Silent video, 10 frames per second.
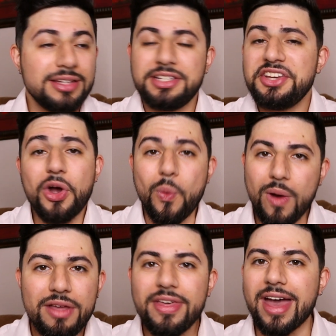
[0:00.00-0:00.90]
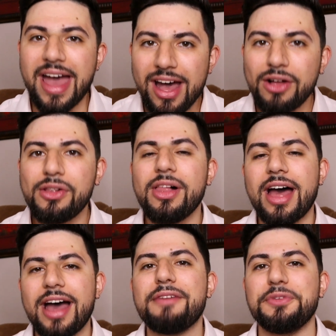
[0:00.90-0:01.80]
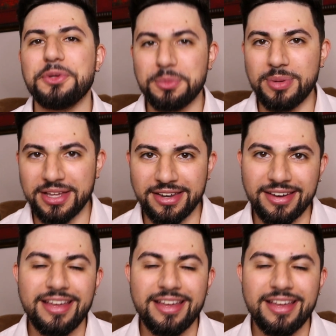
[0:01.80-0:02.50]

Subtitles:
Tino, where the hell have you been?